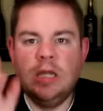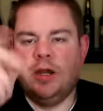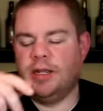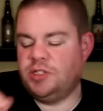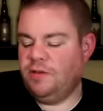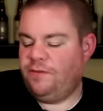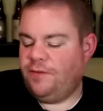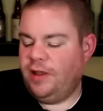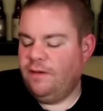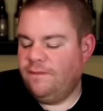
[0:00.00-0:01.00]
All right, guys, so the
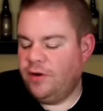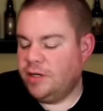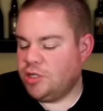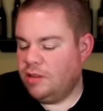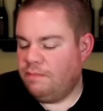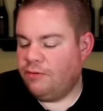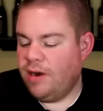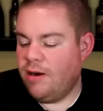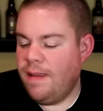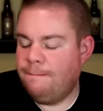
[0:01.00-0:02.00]
final verdict on the
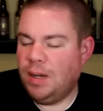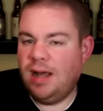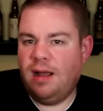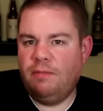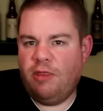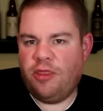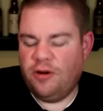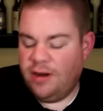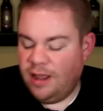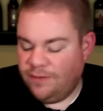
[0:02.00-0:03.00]
Prairie Bomb
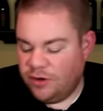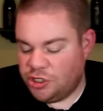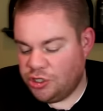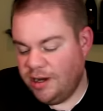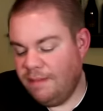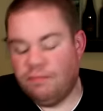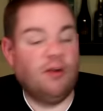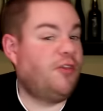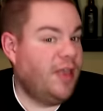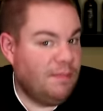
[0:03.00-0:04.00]
third anniversary
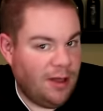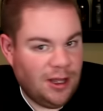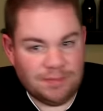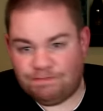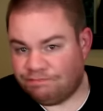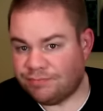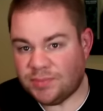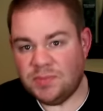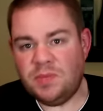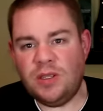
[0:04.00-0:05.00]
birthday bomb
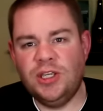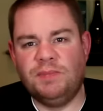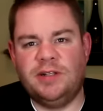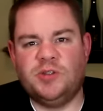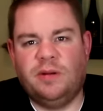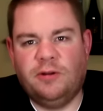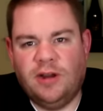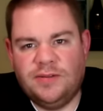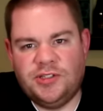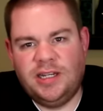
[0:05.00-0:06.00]
you can pick this one up at
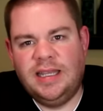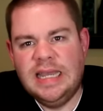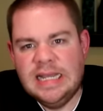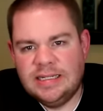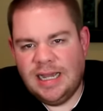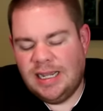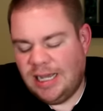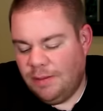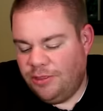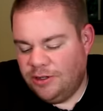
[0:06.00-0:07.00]

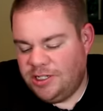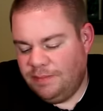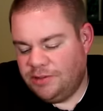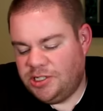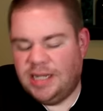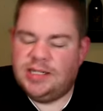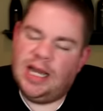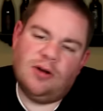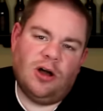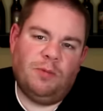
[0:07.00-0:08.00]
craftcity.com, 13%
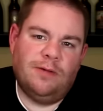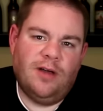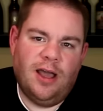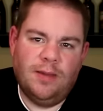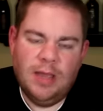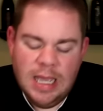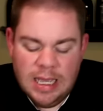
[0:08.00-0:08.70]
alcohol by volume.